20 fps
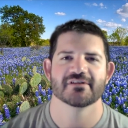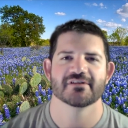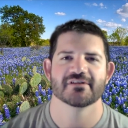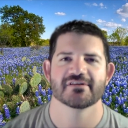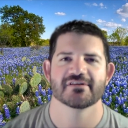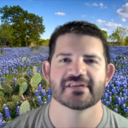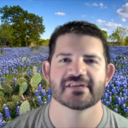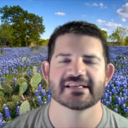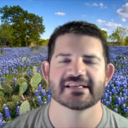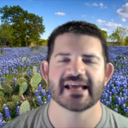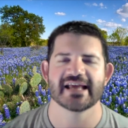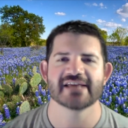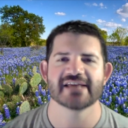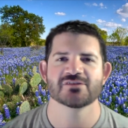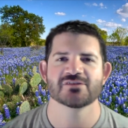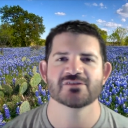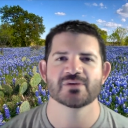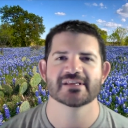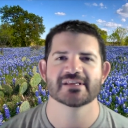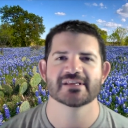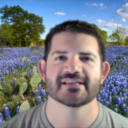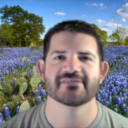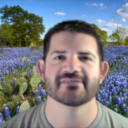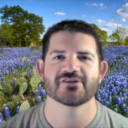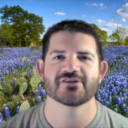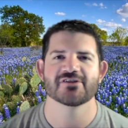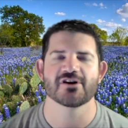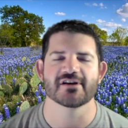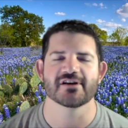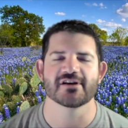the days we live
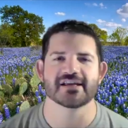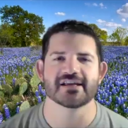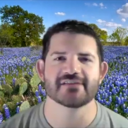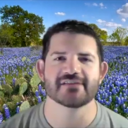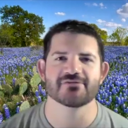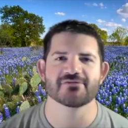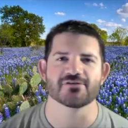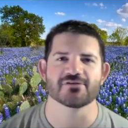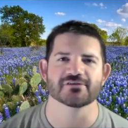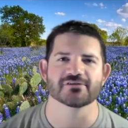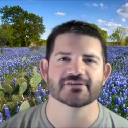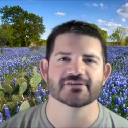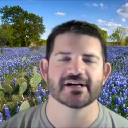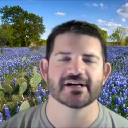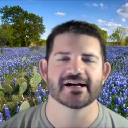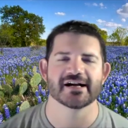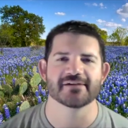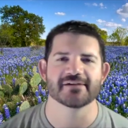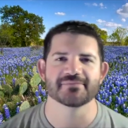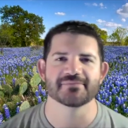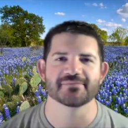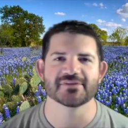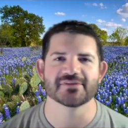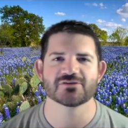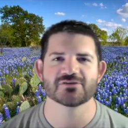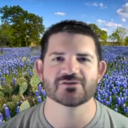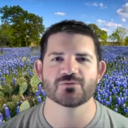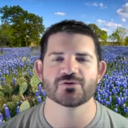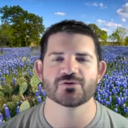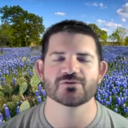in are evil. Um,
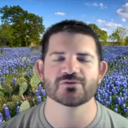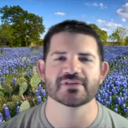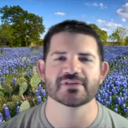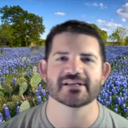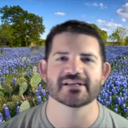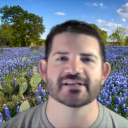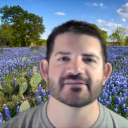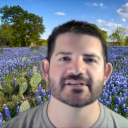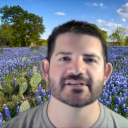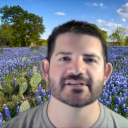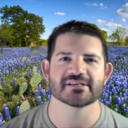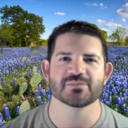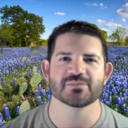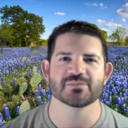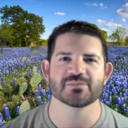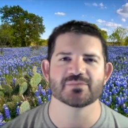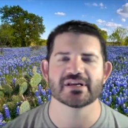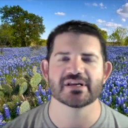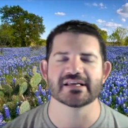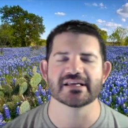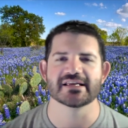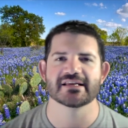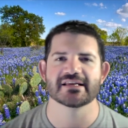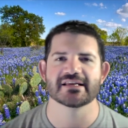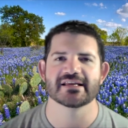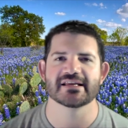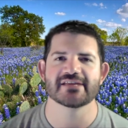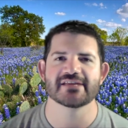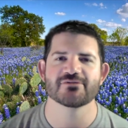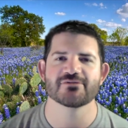this world we live in is a pretty
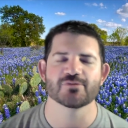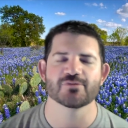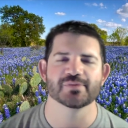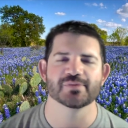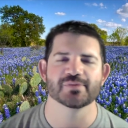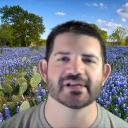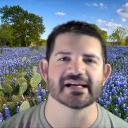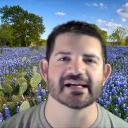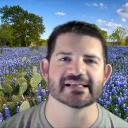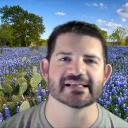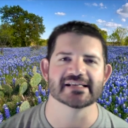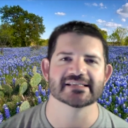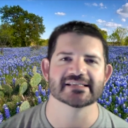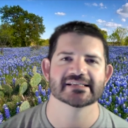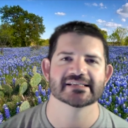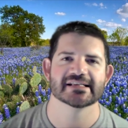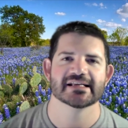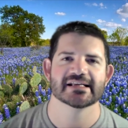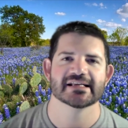evil place.